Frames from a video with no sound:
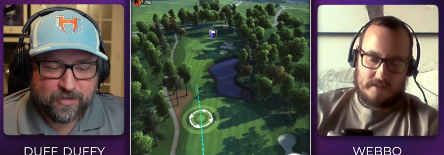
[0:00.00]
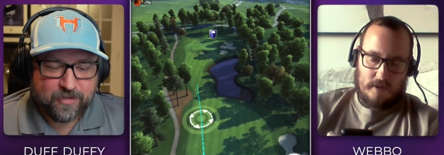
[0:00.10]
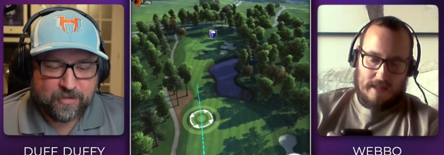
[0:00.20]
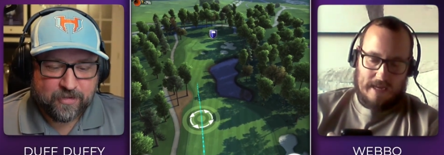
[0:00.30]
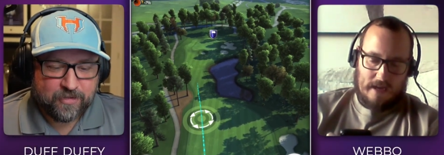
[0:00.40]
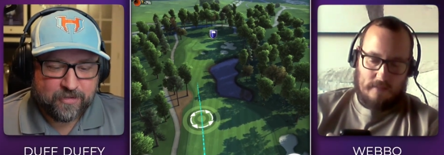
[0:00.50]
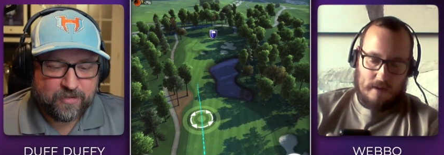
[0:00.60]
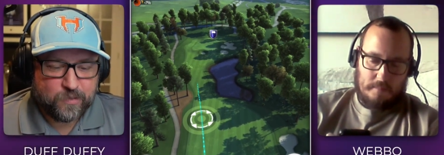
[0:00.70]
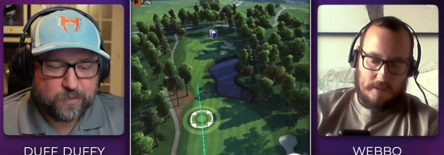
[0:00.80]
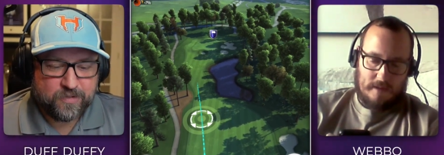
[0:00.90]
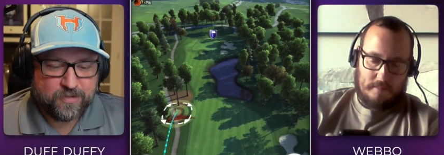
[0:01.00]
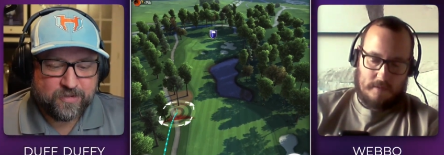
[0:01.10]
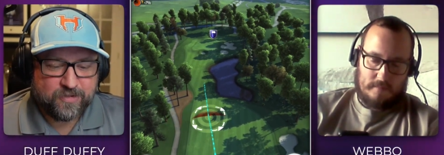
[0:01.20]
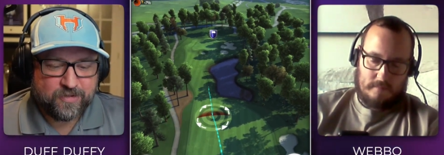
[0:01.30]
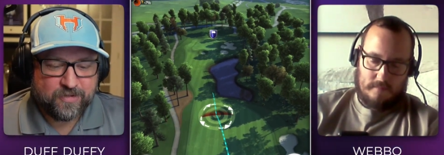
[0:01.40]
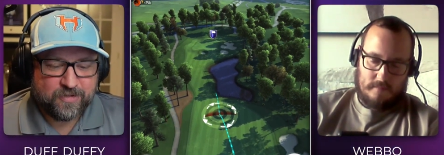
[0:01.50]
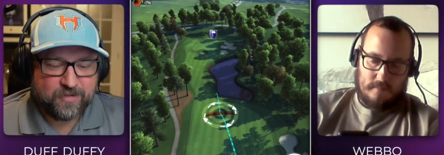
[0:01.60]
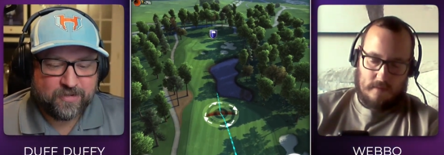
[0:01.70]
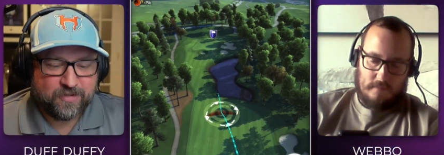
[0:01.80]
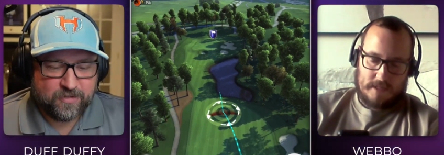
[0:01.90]
Speaker 1: is more like how I play but
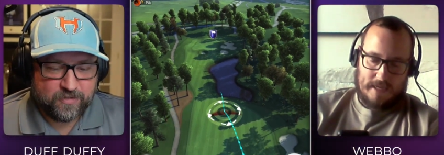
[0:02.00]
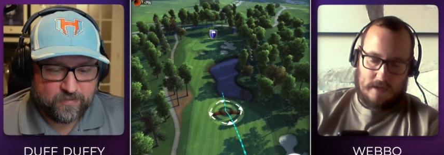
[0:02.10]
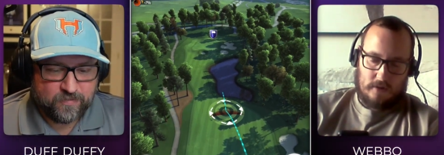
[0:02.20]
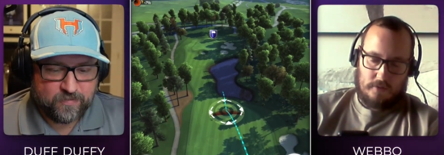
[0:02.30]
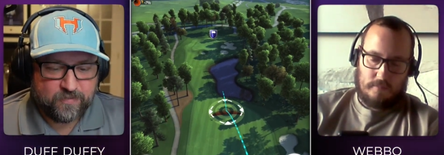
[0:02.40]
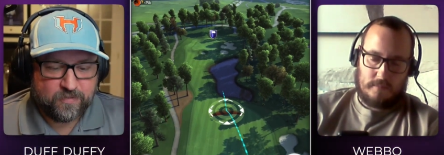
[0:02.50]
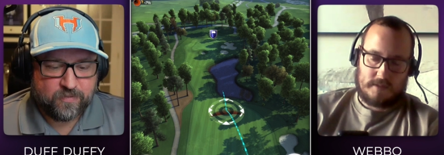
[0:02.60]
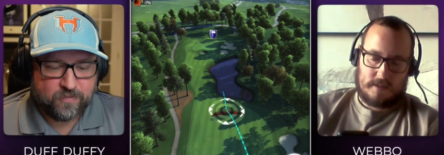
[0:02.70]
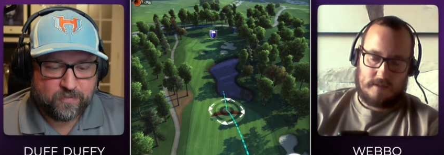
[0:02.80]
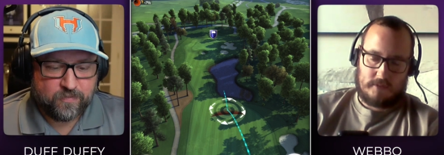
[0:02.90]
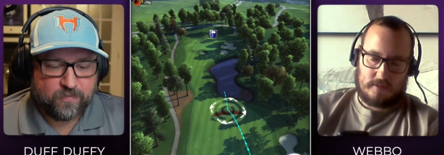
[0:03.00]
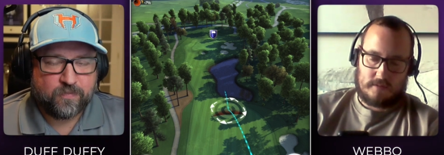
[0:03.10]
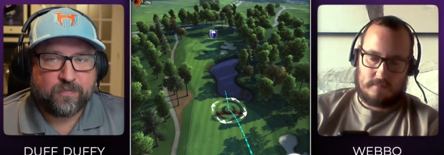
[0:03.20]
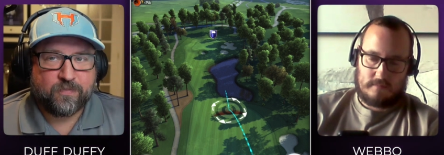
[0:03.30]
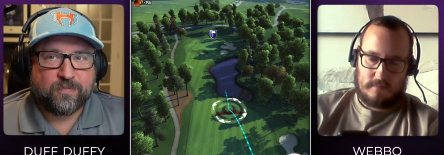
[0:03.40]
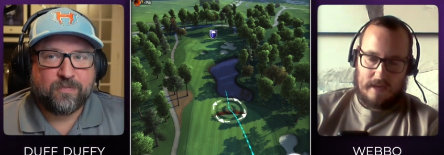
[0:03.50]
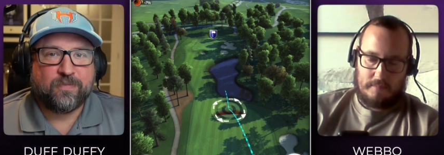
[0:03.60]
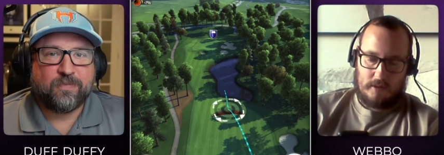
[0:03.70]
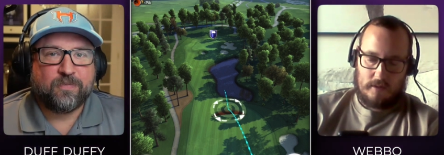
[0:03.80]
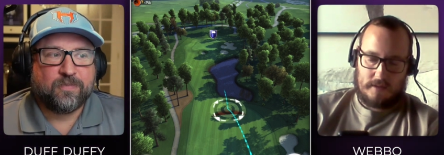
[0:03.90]
obviously I ain't got numbers and I'm just
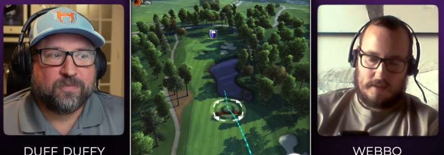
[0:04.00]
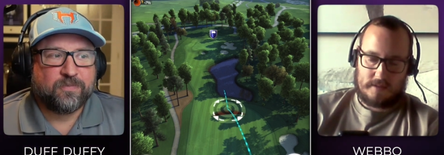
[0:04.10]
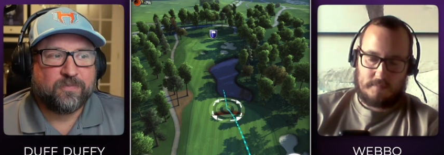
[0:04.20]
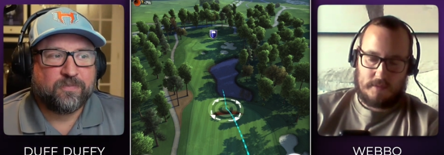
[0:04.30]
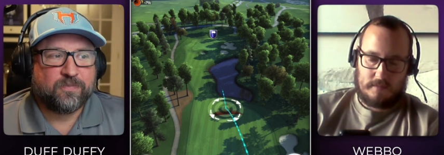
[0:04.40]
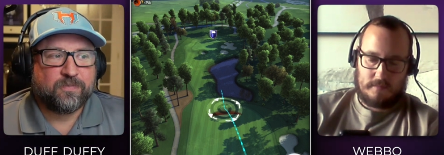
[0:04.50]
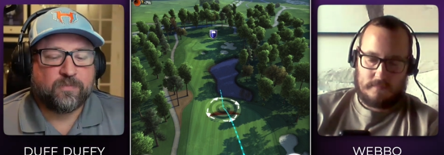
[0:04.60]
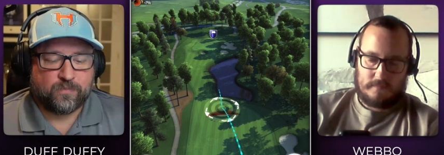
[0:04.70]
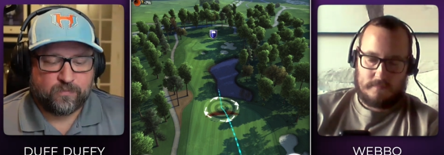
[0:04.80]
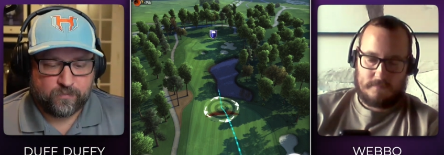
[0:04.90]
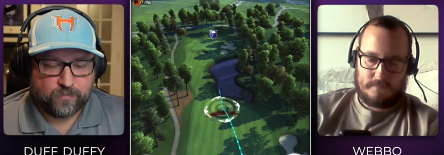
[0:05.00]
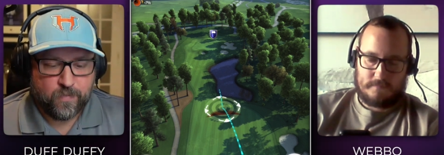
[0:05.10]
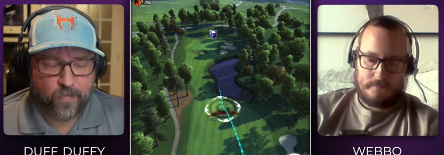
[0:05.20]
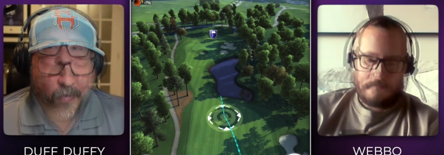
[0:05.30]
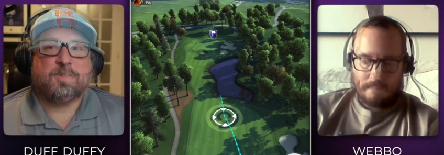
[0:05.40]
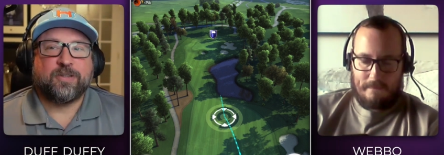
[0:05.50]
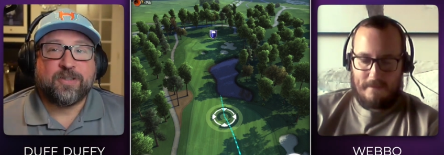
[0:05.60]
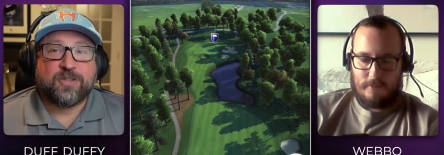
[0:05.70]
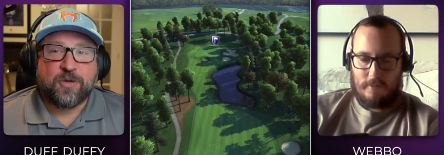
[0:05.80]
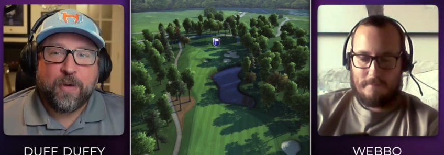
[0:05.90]
eyeballing this but
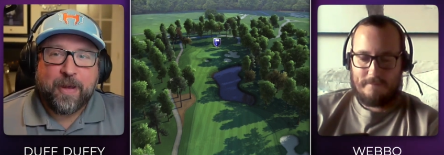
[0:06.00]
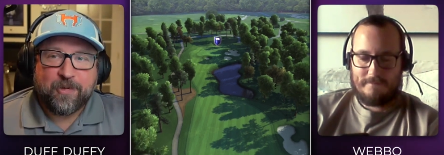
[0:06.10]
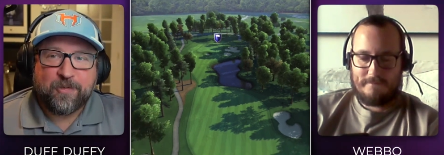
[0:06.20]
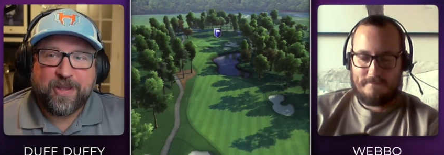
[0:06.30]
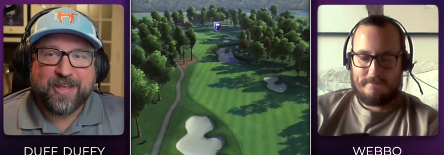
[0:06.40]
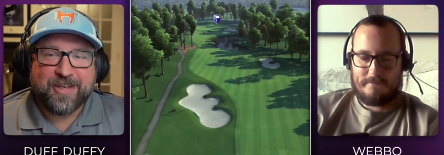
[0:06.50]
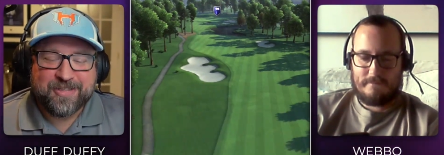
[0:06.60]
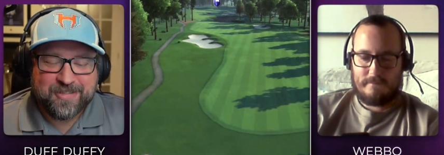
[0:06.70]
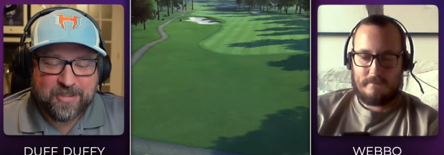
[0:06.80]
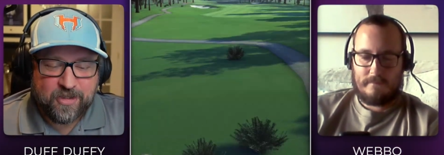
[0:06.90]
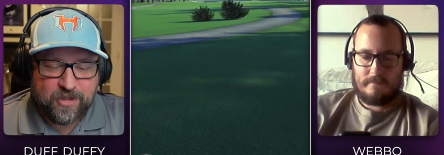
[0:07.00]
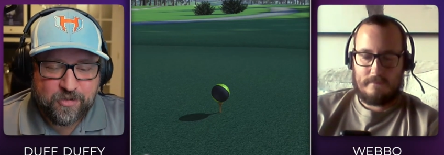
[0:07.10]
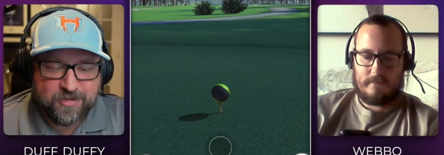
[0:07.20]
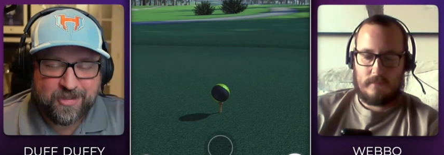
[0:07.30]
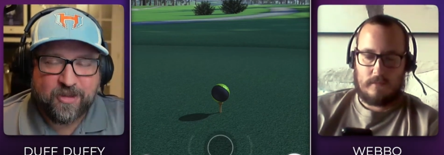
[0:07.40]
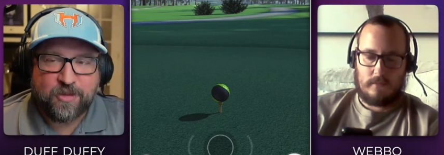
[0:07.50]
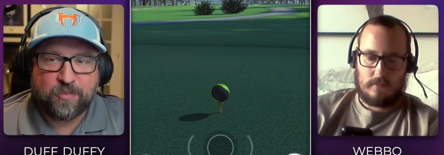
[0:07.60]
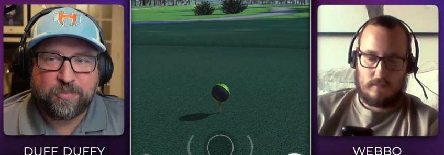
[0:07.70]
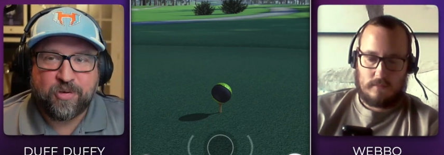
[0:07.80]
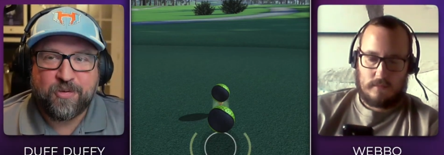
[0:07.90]
so
Speaker 2: Webbo is using the
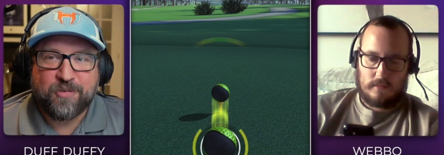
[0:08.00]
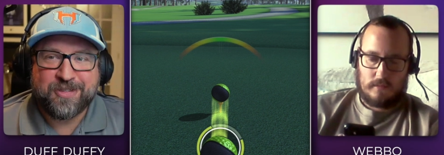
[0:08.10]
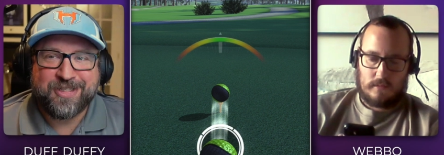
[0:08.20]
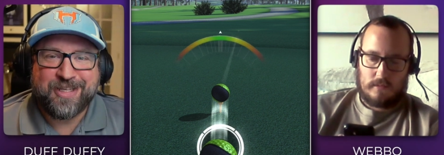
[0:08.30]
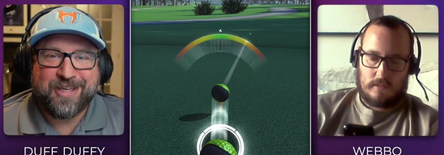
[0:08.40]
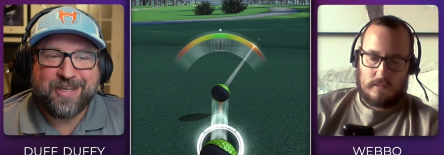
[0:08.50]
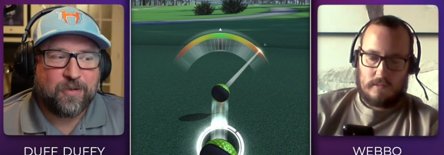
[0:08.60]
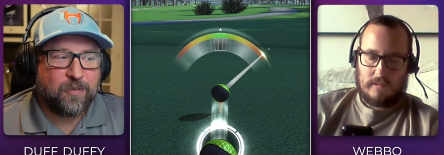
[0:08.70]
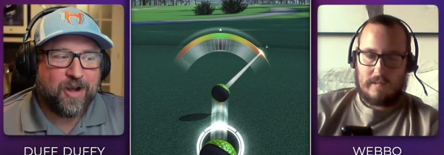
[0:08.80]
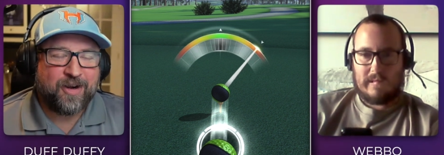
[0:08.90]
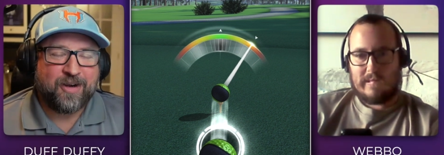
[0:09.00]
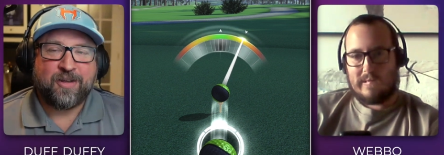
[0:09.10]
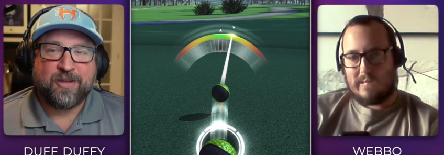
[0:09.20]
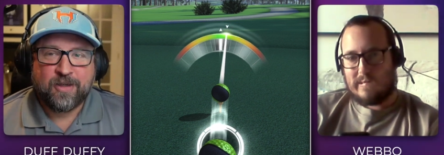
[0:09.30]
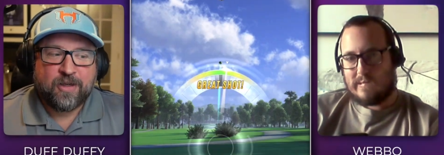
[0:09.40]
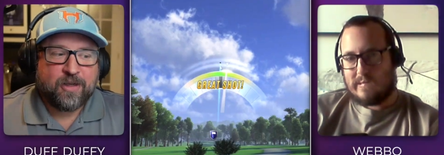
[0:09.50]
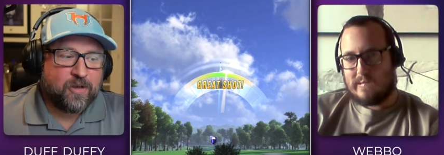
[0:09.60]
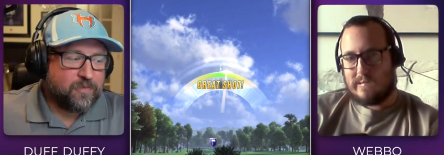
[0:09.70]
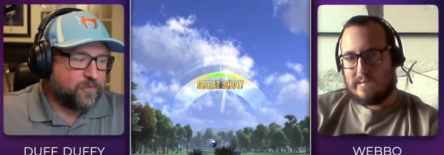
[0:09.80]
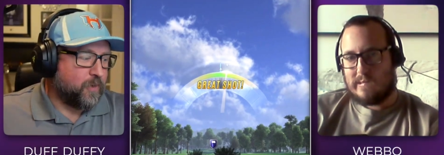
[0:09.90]
Pro D1
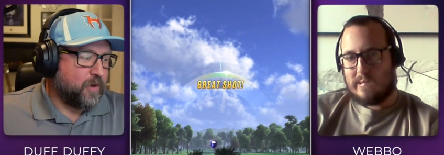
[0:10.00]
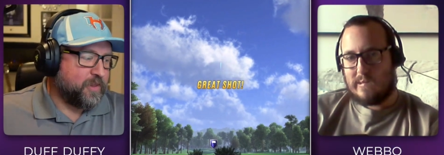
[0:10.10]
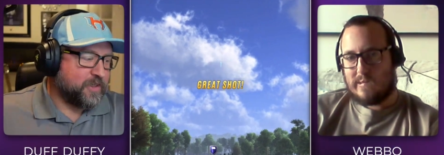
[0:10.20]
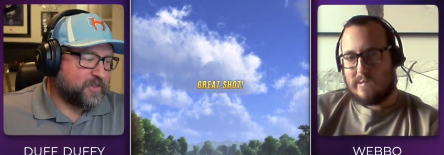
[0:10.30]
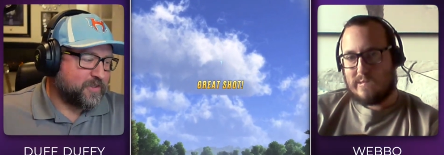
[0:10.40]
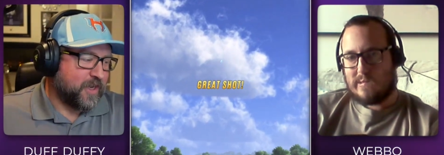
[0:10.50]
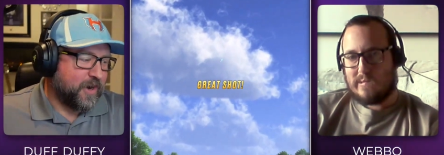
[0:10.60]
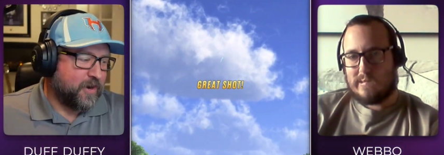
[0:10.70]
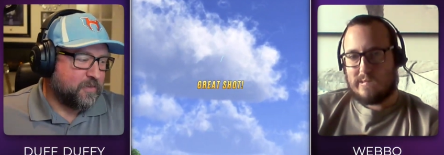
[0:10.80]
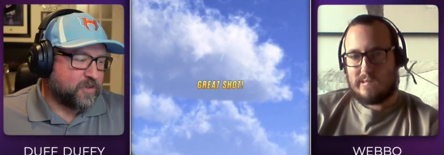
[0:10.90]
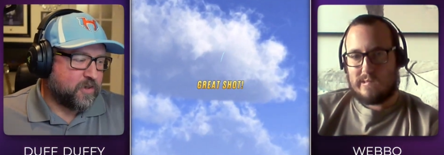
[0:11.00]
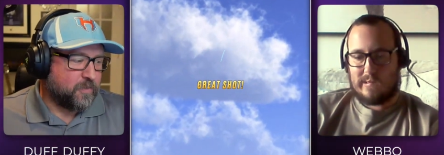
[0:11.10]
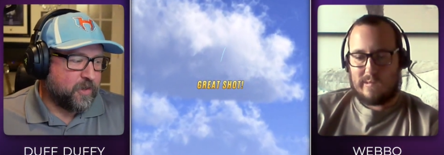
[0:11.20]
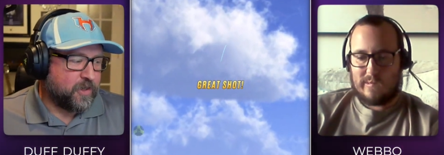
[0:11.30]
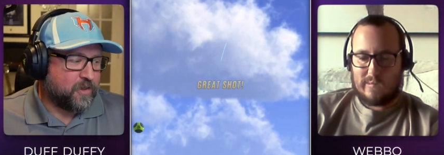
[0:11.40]
for this entire tournament.